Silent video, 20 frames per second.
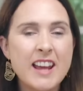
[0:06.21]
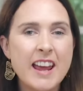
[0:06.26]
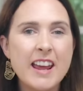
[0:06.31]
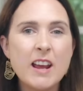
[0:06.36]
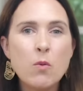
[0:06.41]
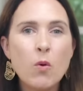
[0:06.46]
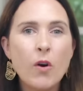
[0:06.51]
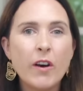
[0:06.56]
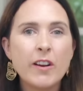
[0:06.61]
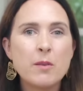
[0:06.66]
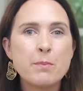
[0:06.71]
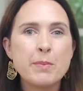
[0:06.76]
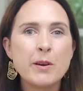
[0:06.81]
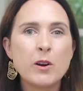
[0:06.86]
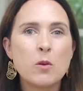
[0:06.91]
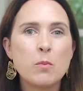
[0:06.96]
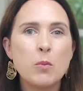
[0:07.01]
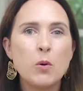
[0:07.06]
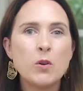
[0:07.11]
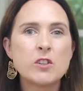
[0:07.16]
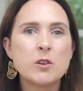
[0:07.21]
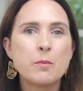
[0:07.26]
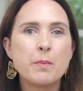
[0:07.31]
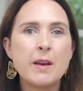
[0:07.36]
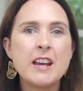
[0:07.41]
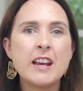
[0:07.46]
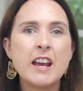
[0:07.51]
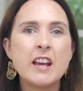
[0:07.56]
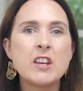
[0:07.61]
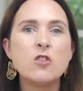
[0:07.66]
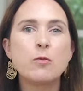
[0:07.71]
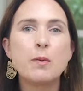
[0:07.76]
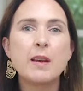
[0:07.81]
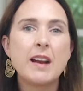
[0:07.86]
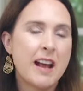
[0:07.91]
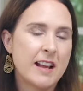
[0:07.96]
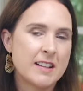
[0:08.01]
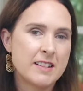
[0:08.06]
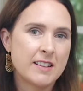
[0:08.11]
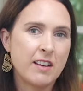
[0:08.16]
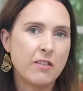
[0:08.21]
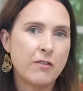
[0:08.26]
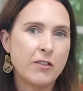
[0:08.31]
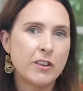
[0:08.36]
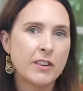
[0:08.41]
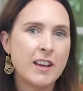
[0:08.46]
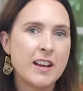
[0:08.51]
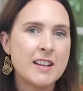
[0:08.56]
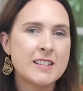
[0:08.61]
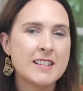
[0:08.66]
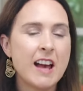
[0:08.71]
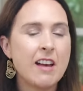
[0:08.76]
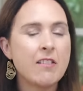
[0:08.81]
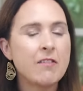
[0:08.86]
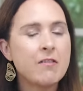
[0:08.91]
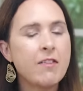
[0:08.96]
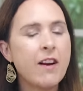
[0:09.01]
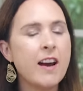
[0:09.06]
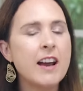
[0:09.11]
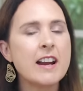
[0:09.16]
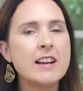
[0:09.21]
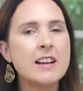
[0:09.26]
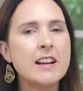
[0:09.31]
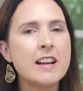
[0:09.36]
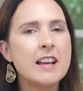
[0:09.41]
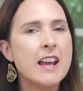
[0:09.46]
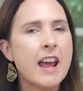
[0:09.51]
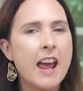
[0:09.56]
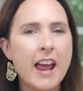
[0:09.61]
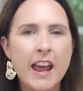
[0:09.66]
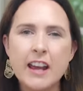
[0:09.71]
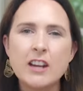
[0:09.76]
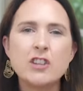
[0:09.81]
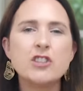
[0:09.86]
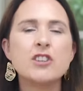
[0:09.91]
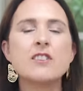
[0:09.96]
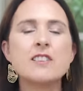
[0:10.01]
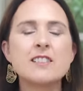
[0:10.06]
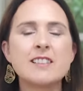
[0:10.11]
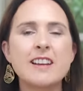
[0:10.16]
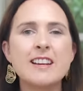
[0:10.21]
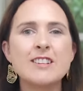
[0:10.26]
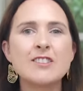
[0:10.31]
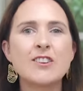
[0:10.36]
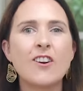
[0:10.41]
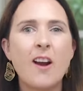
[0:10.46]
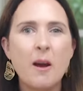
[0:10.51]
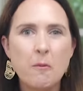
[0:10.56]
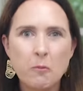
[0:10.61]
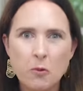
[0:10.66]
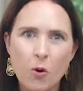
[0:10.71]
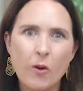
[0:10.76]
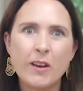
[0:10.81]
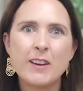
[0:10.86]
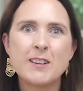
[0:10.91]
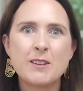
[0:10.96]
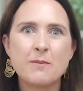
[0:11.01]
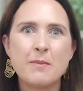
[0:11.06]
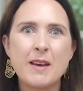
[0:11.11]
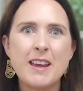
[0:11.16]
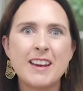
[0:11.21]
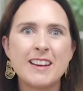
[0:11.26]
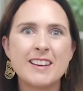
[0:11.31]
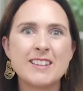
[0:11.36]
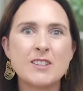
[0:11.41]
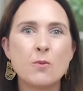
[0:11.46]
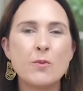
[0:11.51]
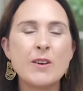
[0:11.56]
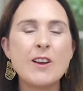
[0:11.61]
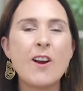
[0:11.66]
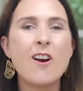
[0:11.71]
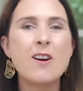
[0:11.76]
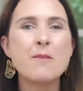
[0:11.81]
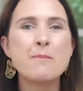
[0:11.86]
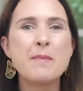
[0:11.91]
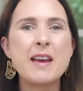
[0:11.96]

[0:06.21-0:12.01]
day one on Bigger Bolder Baking, you've been asking for this, and finally, 8 years later, I'm going to make it. We are